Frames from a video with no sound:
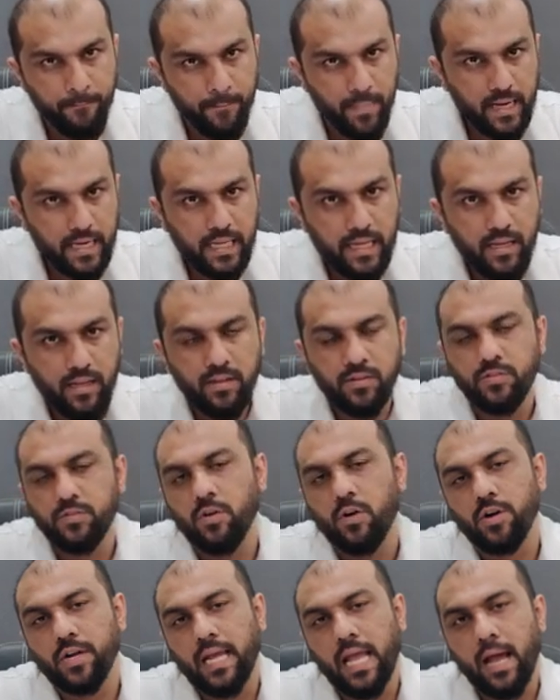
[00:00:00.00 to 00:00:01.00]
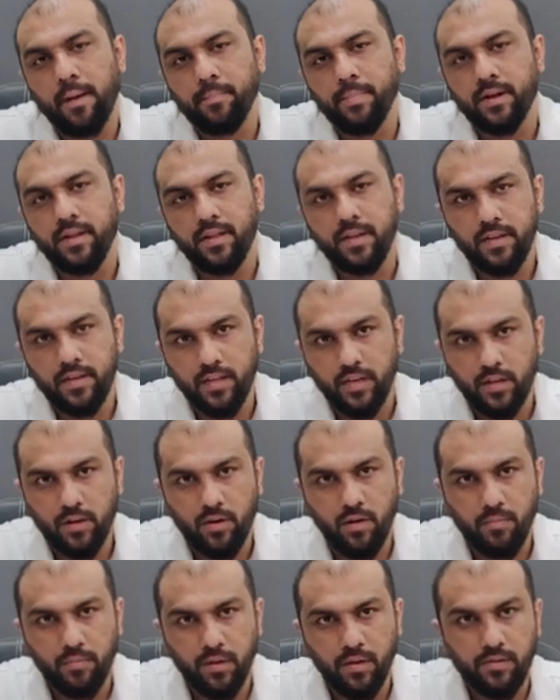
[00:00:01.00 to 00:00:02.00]
Money is not capital in
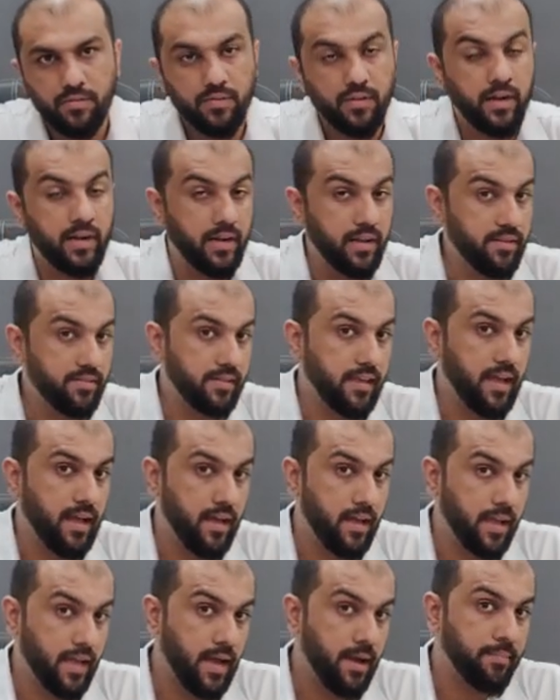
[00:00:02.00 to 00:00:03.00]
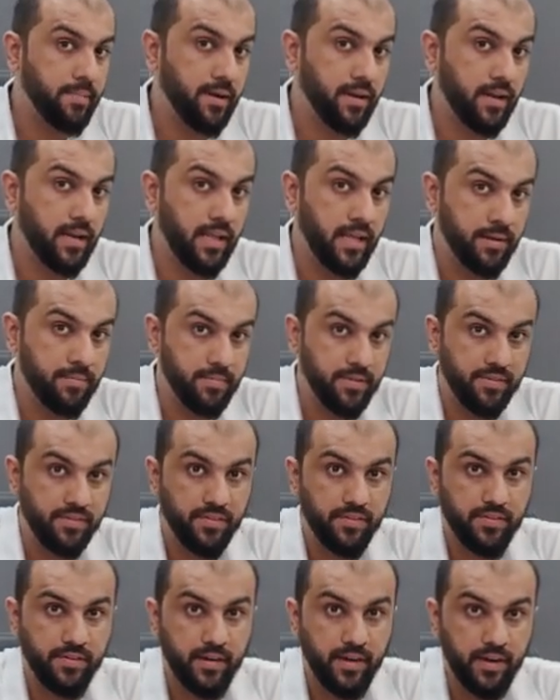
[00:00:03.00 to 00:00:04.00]
economics. It is capital in
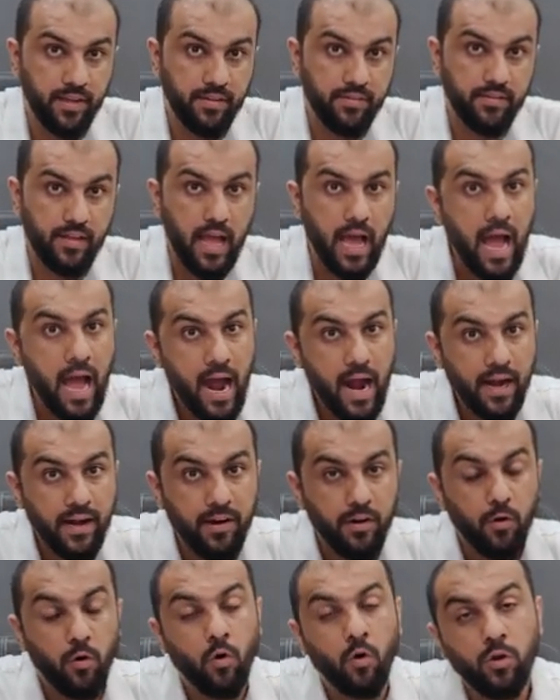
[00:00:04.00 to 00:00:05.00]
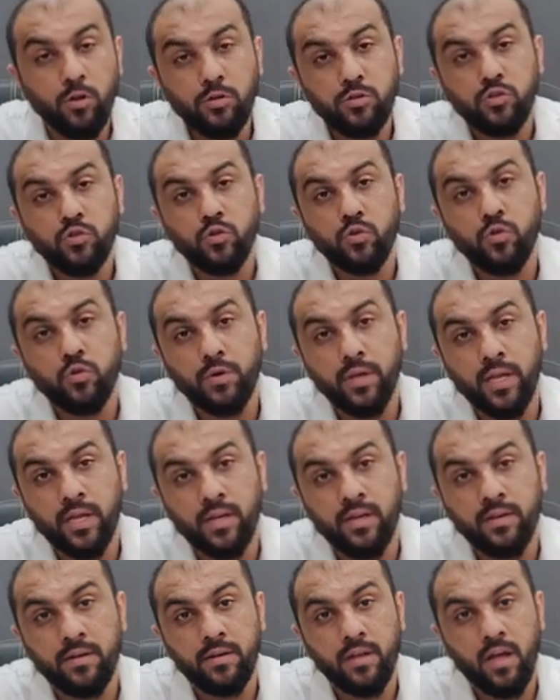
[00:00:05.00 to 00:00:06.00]
business studies and also
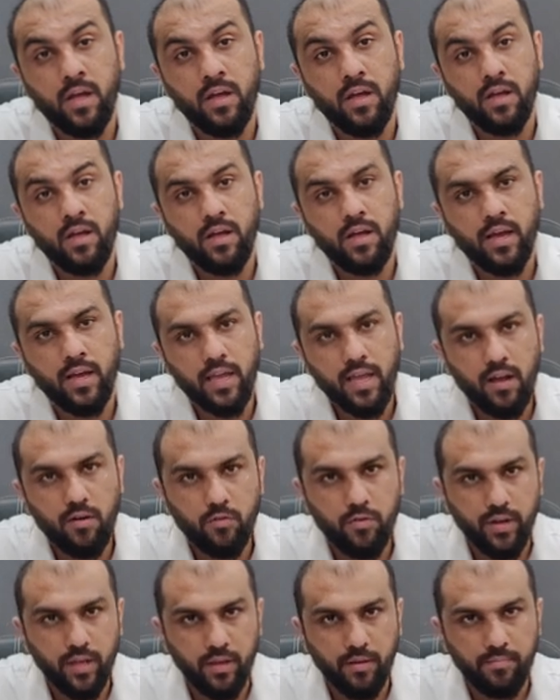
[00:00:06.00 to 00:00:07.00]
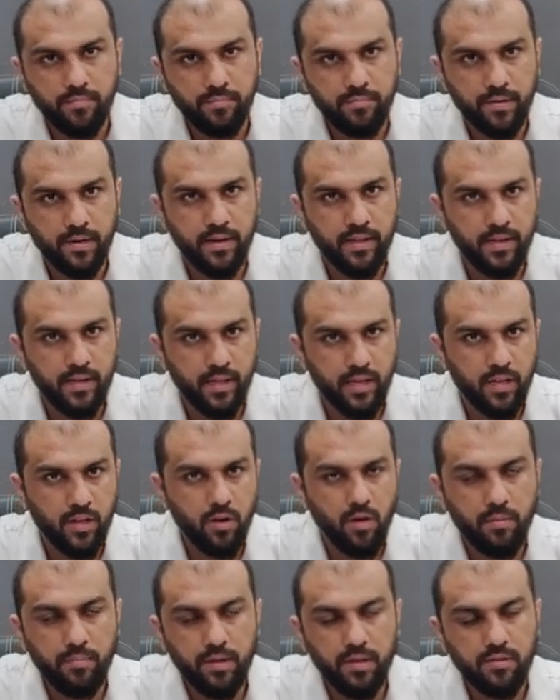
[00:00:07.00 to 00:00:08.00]
in accounting. But in
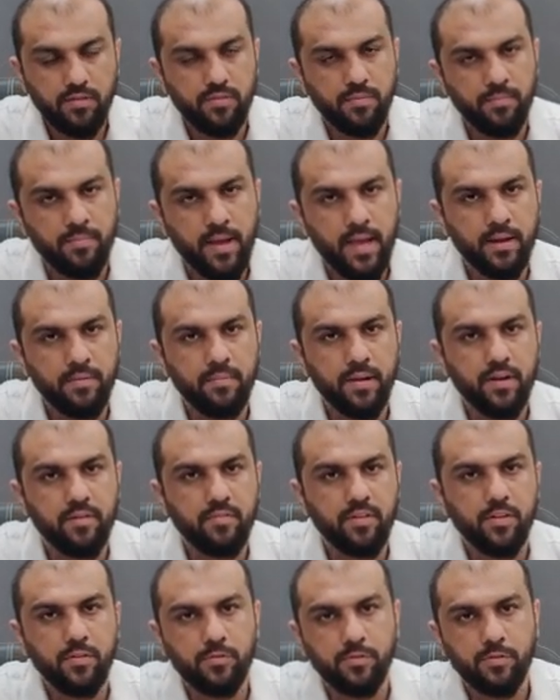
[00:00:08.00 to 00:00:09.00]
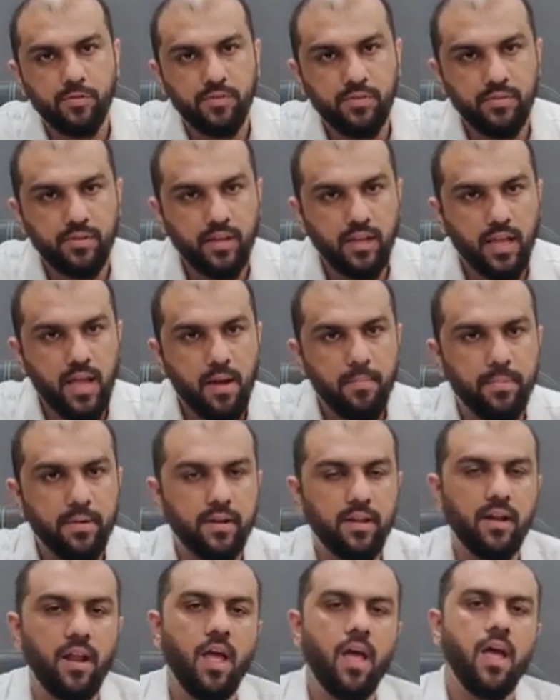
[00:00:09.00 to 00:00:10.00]
economics, man-made resources are
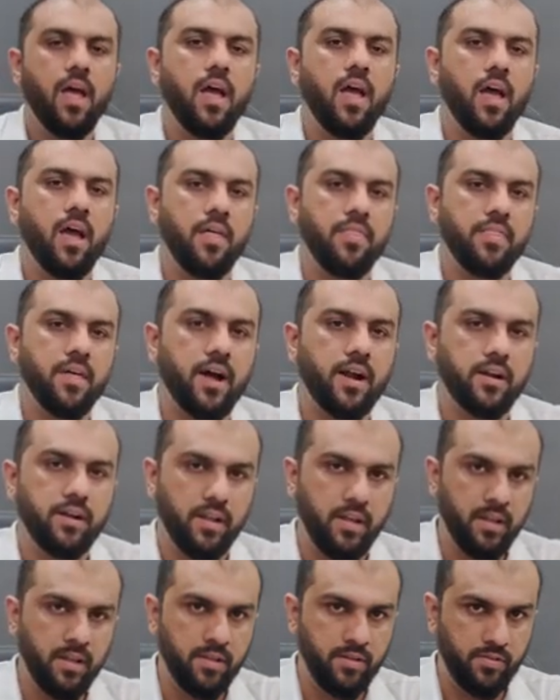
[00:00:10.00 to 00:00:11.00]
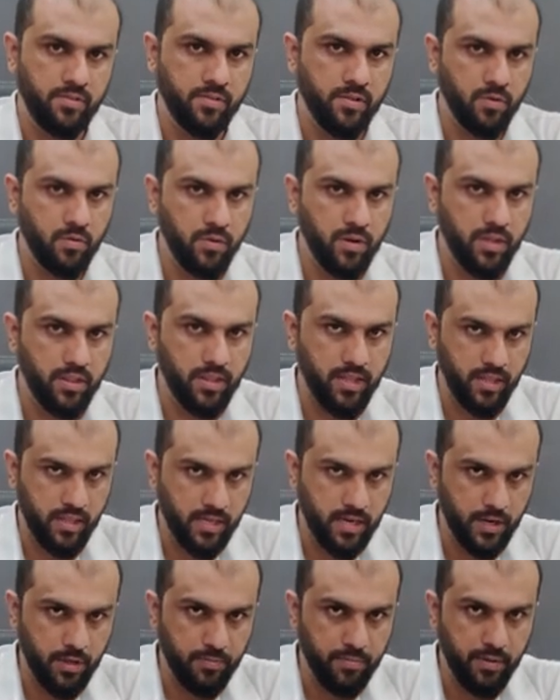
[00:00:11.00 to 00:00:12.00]
capital, and that is the only
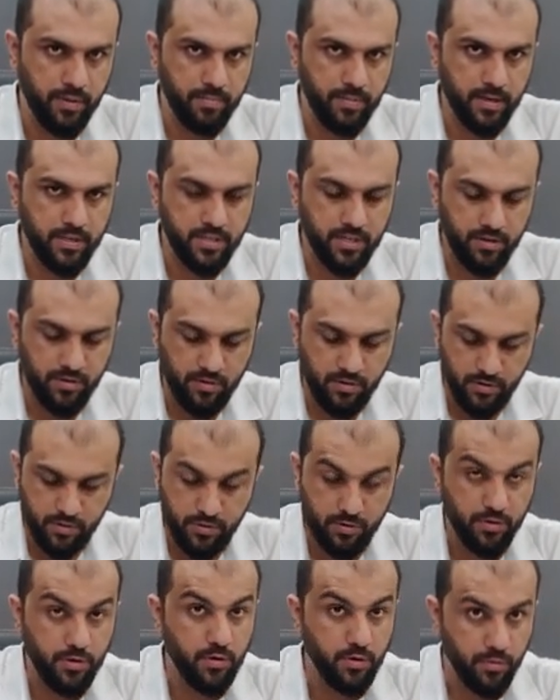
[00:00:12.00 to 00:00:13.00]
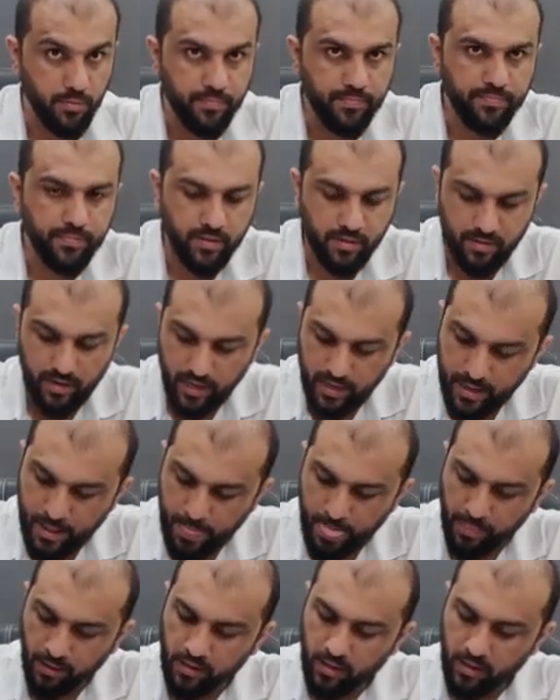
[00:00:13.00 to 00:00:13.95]
thing that you people should know. Right?